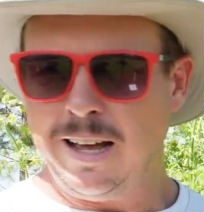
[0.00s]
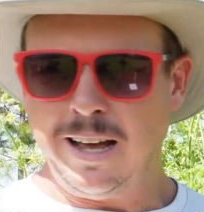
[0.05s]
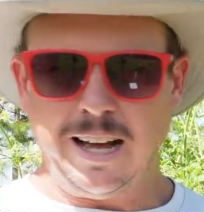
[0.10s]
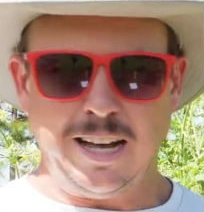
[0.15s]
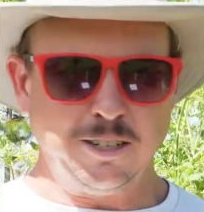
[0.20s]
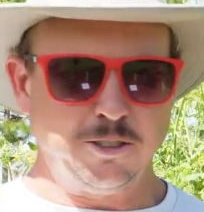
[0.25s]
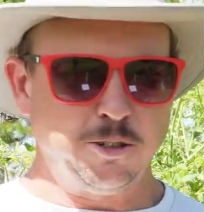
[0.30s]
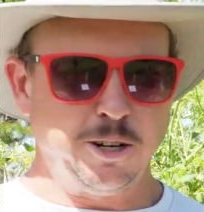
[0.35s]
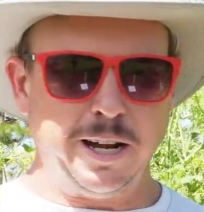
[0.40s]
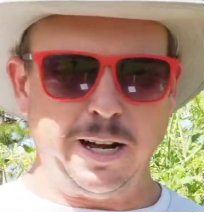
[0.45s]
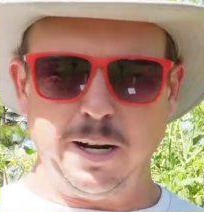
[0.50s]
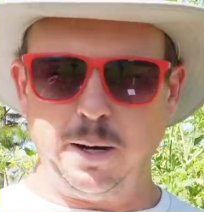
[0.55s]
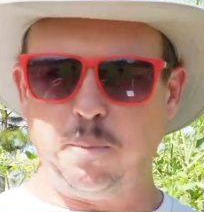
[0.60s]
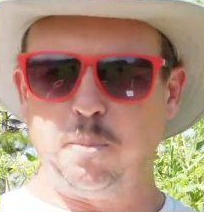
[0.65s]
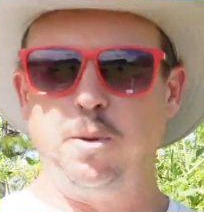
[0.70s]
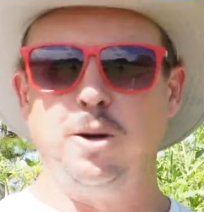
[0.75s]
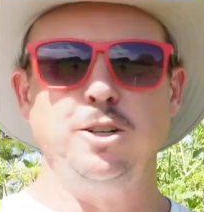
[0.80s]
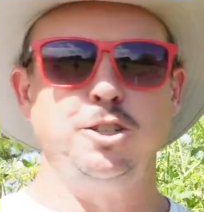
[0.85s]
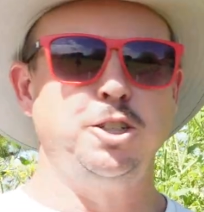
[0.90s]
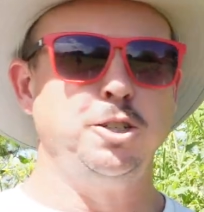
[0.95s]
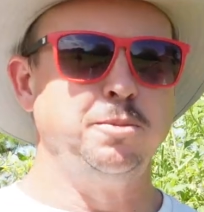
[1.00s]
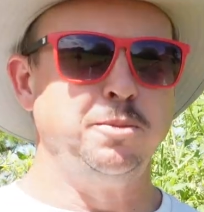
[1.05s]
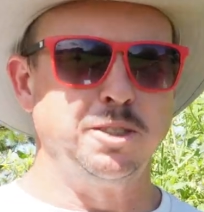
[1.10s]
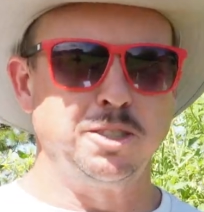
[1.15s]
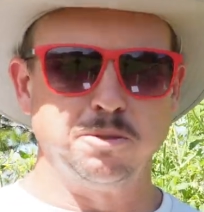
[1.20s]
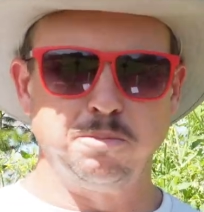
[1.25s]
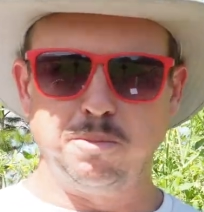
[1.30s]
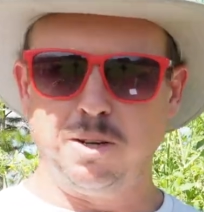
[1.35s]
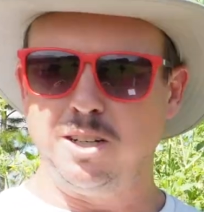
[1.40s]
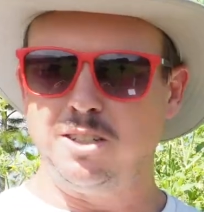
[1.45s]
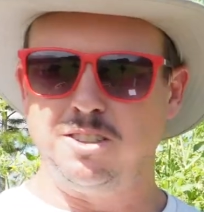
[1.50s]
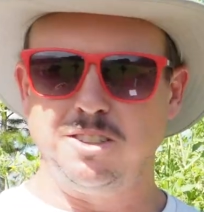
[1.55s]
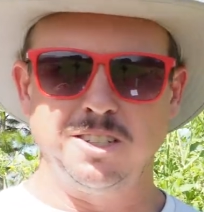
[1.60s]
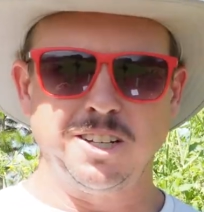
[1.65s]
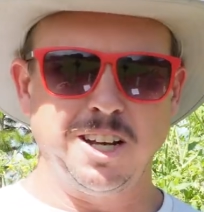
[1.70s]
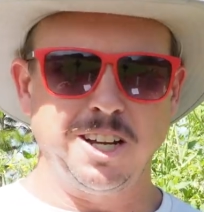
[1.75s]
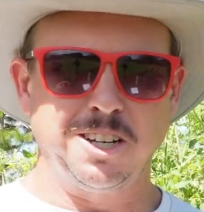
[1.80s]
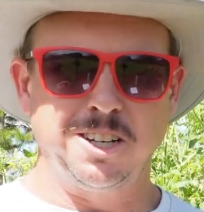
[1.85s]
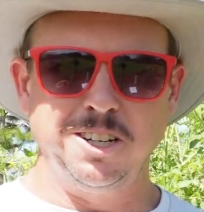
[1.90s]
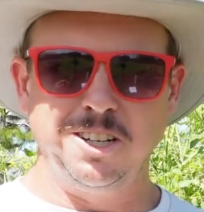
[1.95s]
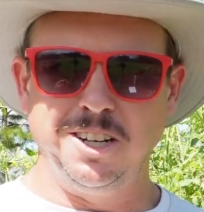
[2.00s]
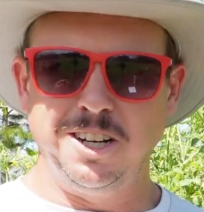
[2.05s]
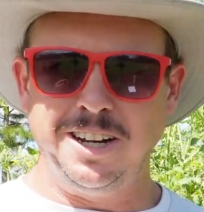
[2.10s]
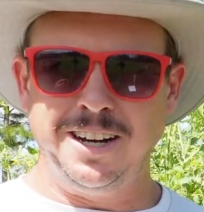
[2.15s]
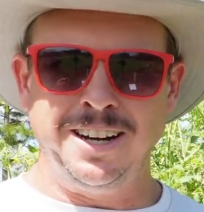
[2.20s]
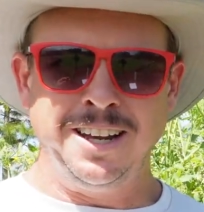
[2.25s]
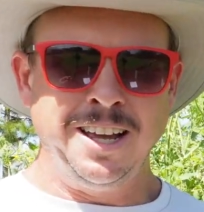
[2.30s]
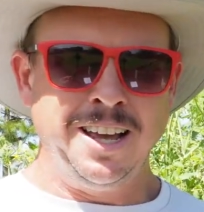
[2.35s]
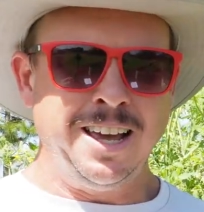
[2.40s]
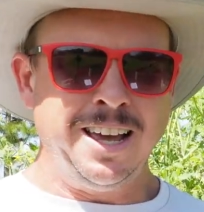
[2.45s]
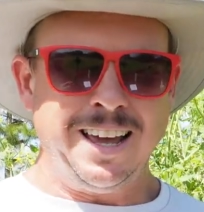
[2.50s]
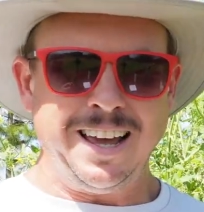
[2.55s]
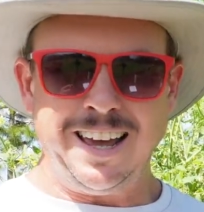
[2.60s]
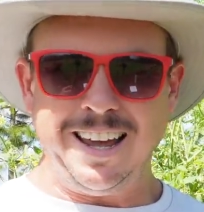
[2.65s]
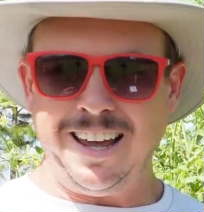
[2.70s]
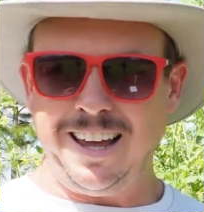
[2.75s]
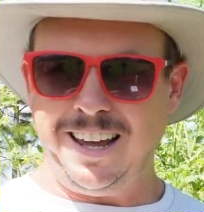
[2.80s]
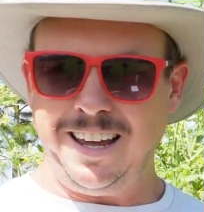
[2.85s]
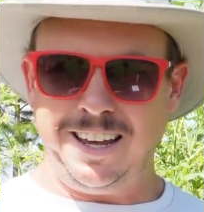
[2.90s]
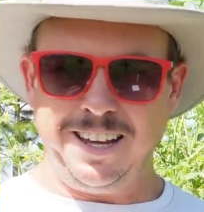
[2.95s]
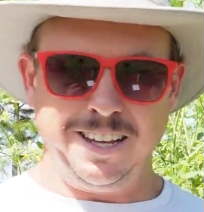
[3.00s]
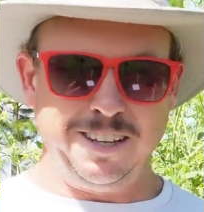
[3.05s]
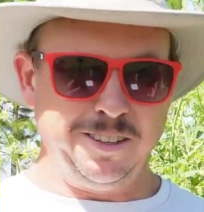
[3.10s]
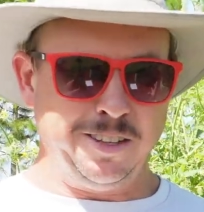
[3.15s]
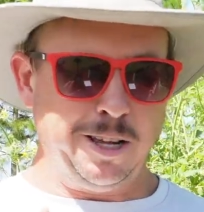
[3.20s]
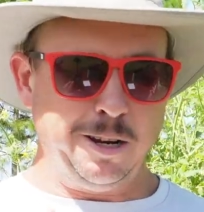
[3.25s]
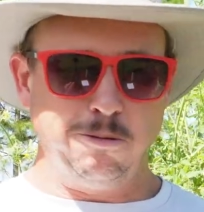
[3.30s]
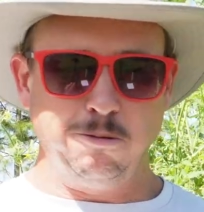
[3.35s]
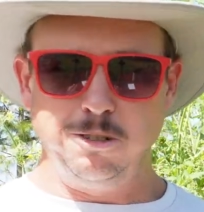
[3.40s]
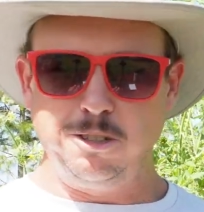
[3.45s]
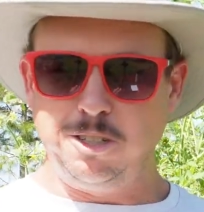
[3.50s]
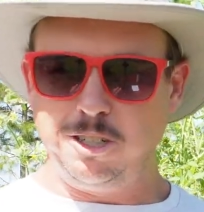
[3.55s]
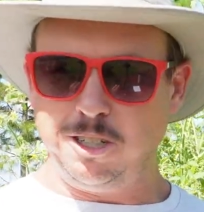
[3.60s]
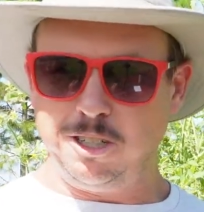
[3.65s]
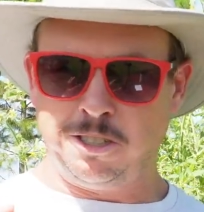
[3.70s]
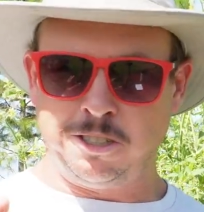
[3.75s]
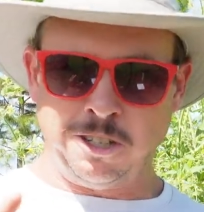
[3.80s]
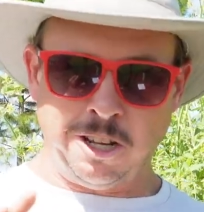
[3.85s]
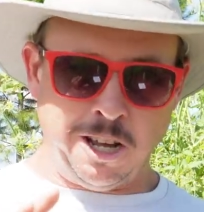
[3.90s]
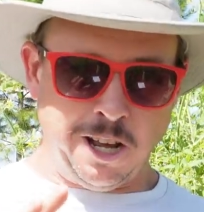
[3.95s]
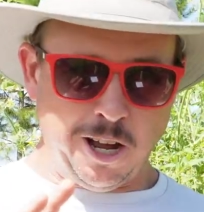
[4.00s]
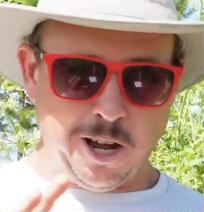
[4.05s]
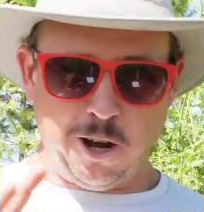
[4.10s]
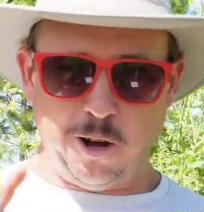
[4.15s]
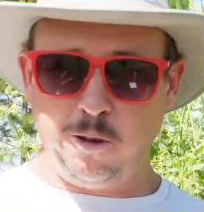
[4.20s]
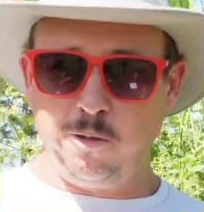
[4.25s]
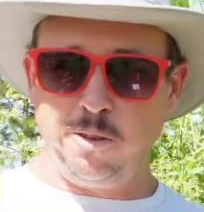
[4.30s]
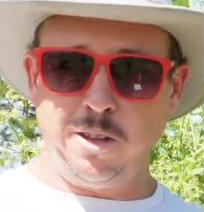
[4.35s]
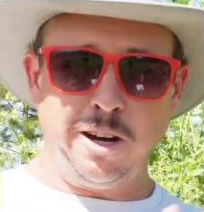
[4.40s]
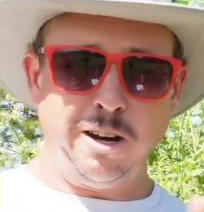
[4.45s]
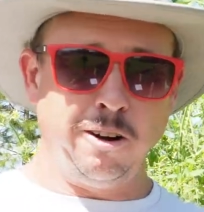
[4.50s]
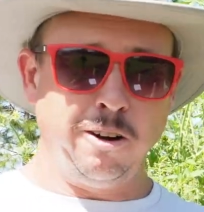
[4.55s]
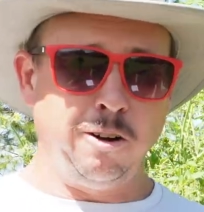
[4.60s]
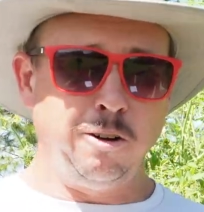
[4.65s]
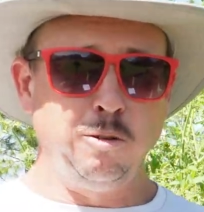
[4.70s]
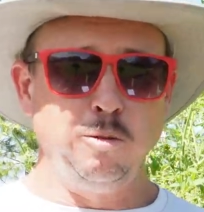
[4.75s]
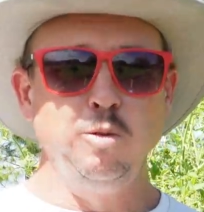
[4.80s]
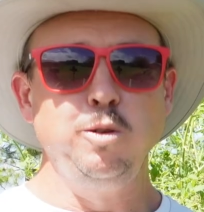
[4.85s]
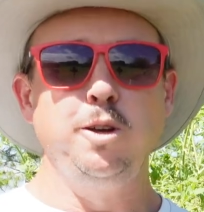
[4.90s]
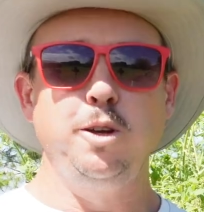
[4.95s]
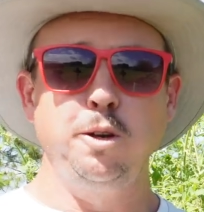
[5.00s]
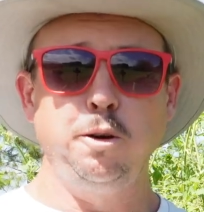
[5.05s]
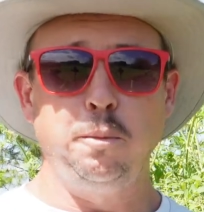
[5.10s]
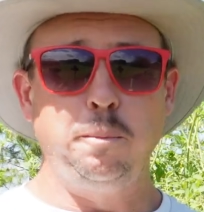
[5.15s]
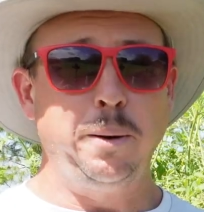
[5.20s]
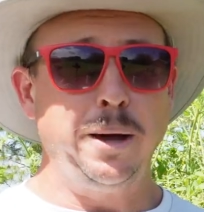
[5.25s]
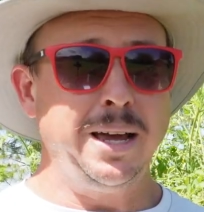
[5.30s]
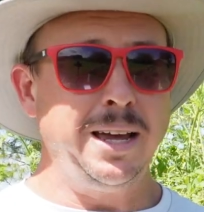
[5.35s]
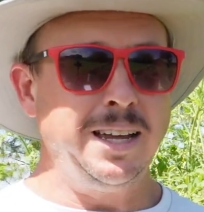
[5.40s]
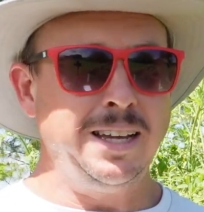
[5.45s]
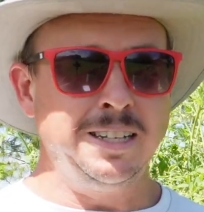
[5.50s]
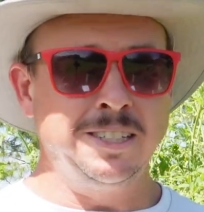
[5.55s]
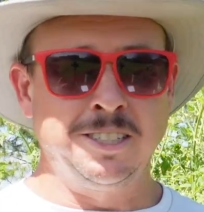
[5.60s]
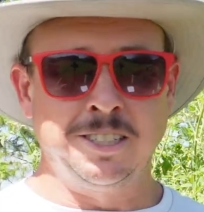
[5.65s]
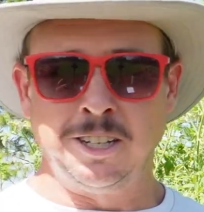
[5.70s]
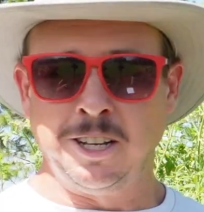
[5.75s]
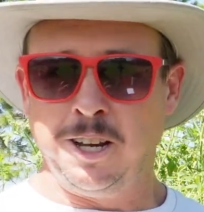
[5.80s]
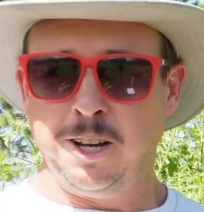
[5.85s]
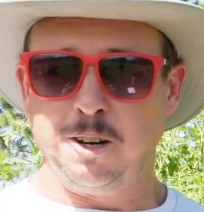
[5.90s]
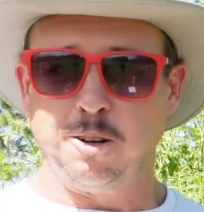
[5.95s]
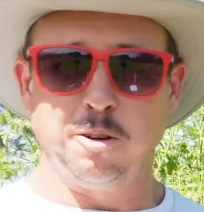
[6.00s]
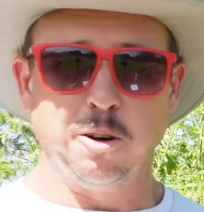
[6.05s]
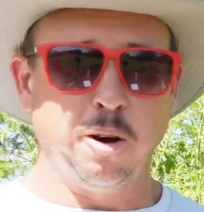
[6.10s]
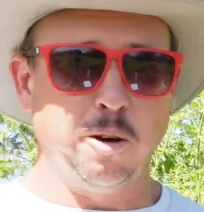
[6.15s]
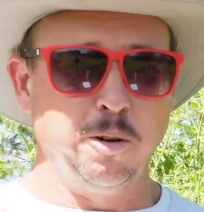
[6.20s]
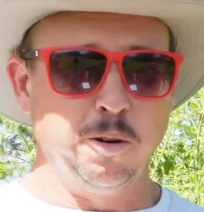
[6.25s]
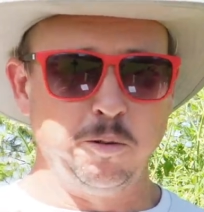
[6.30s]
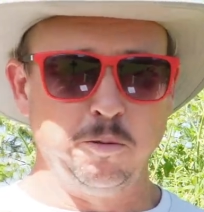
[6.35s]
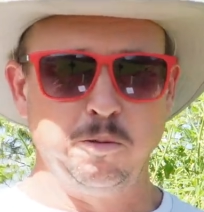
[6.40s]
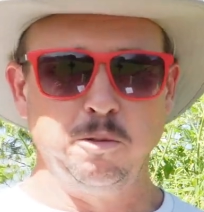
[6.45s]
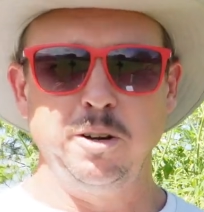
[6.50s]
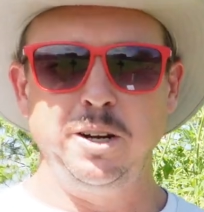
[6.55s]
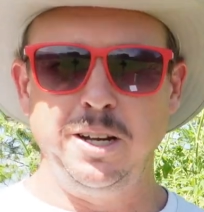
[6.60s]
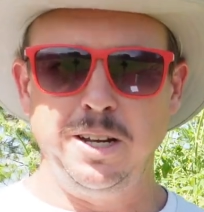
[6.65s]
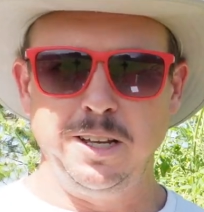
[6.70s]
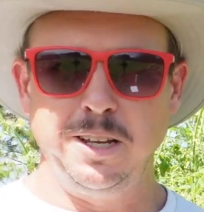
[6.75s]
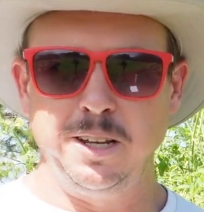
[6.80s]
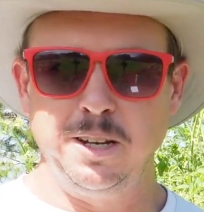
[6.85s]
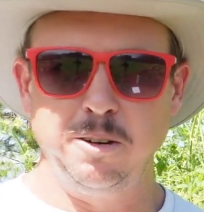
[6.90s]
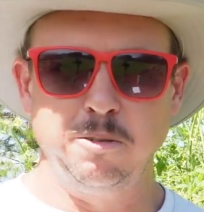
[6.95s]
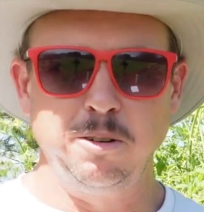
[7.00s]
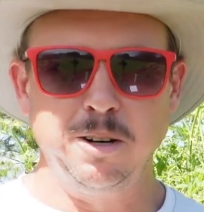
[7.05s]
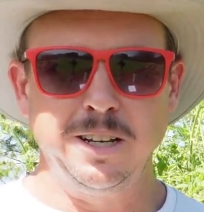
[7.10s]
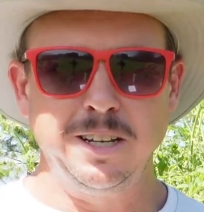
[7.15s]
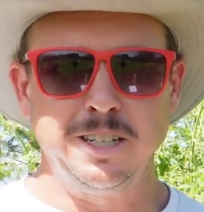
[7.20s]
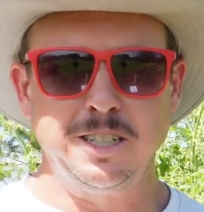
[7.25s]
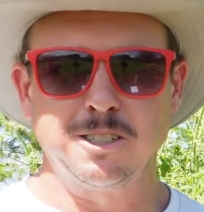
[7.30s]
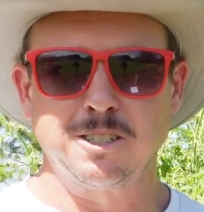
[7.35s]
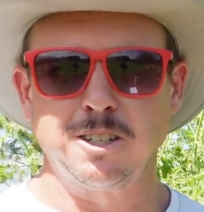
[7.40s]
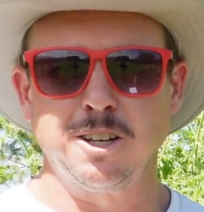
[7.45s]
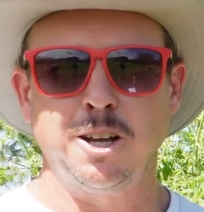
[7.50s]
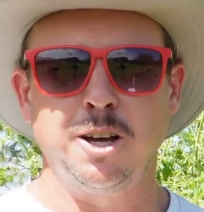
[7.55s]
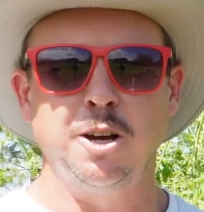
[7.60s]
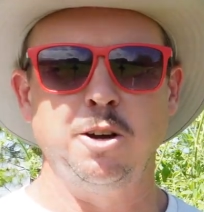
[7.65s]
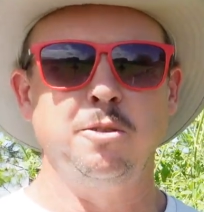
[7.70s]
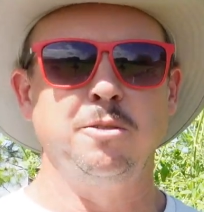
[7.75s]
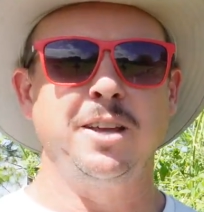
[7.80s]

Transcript: I tried to push them as much as I could and they were just on their own little pace growing really really slow.